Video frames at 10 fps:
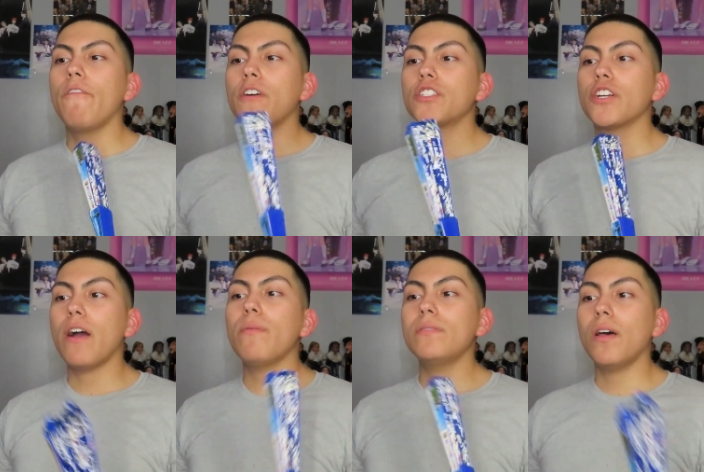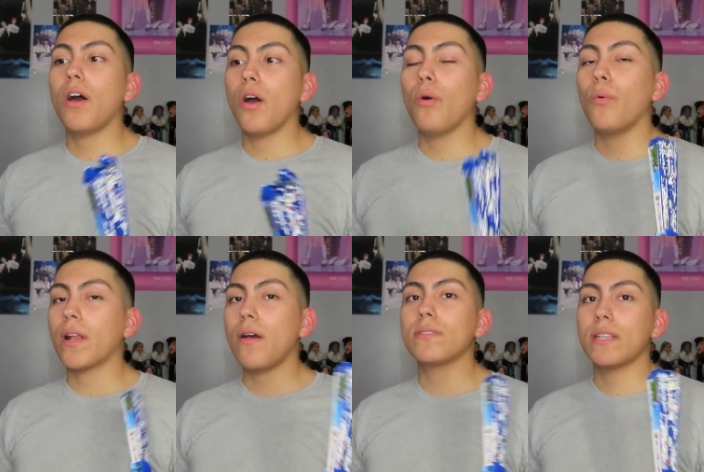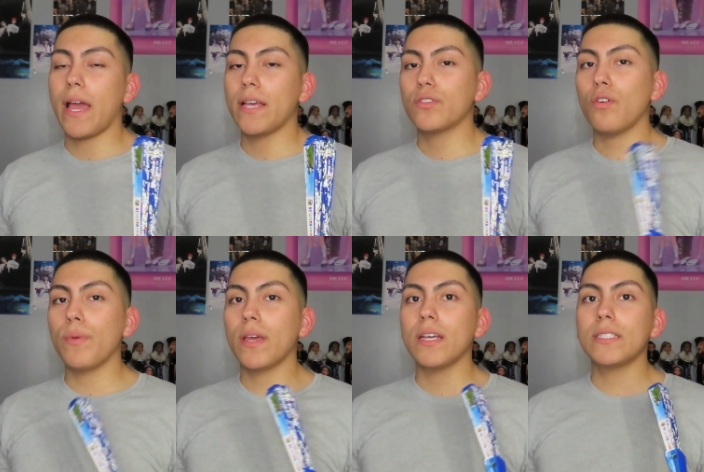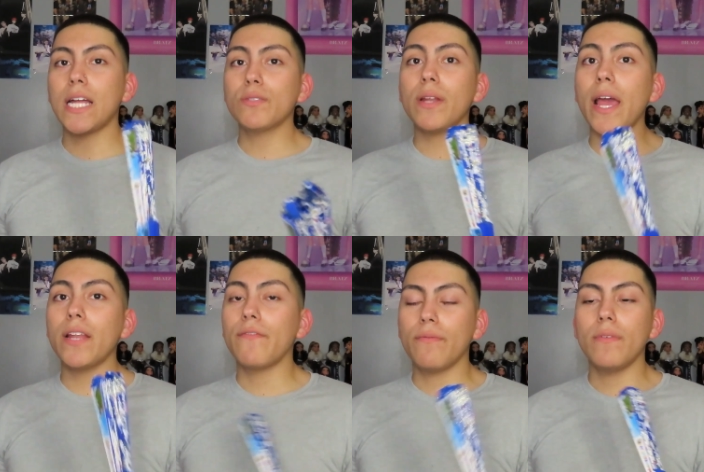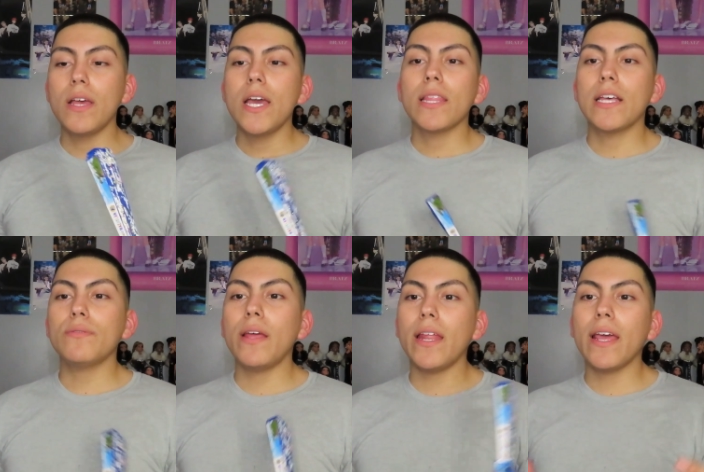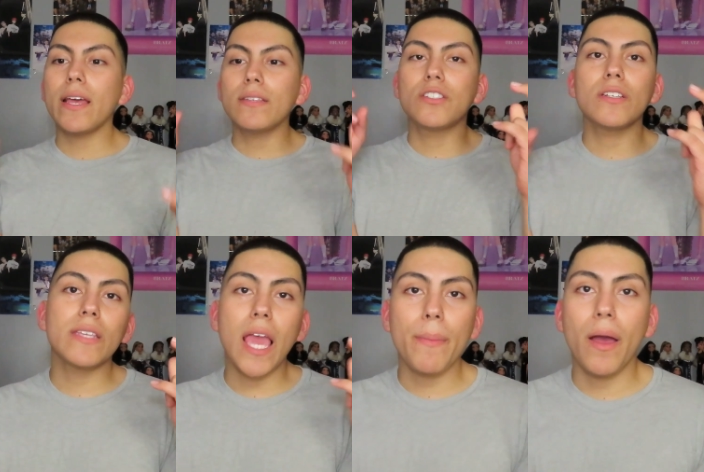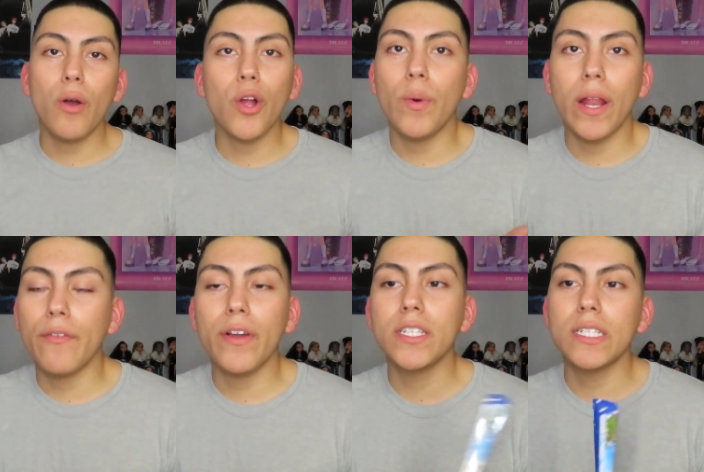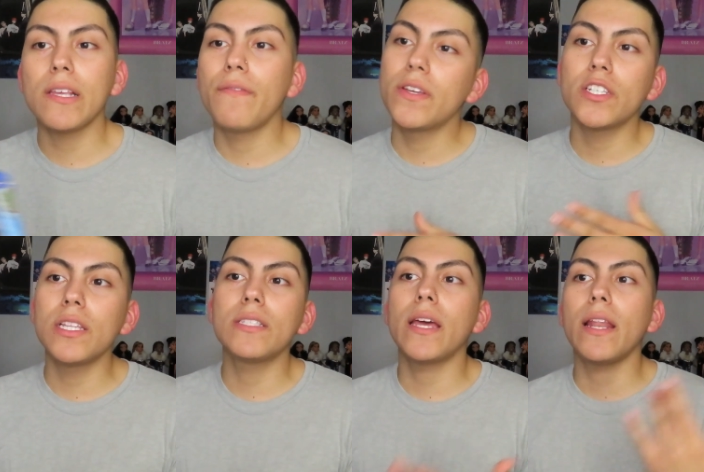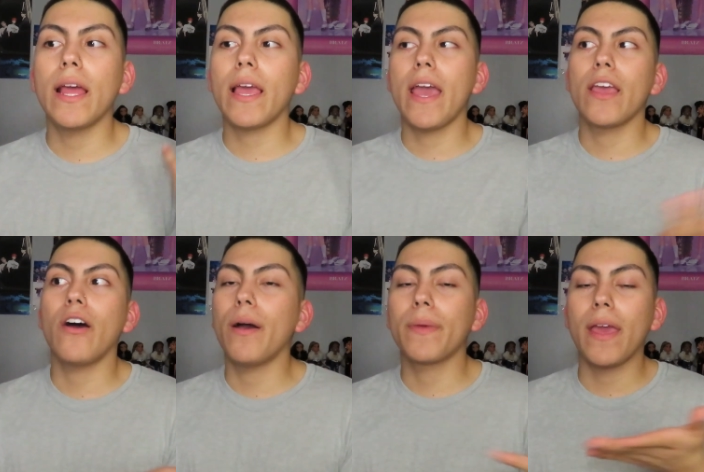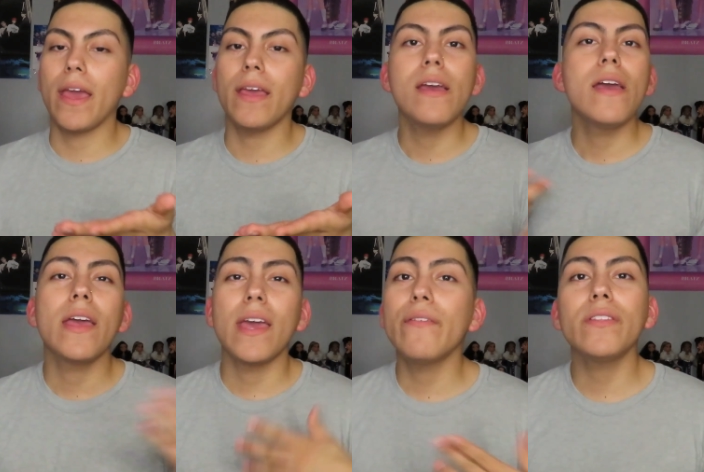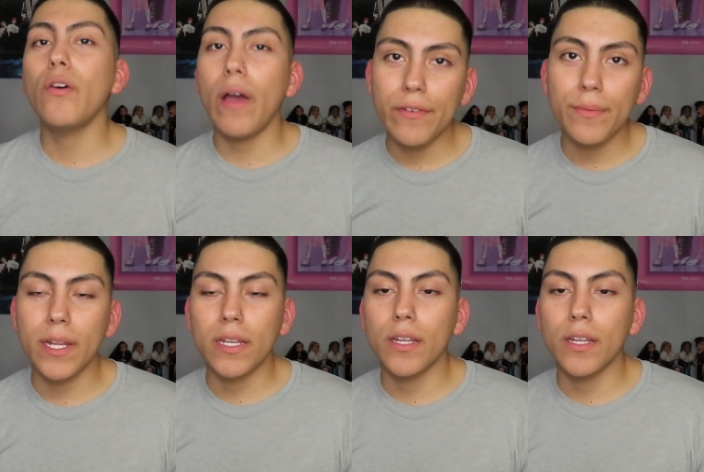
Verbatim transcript: for sure I was a hoe when I was in high school because that's when I had that's when I had I guess just came out or whatever and just officially said like, "Hey y'all, I'm gay." Even though everybody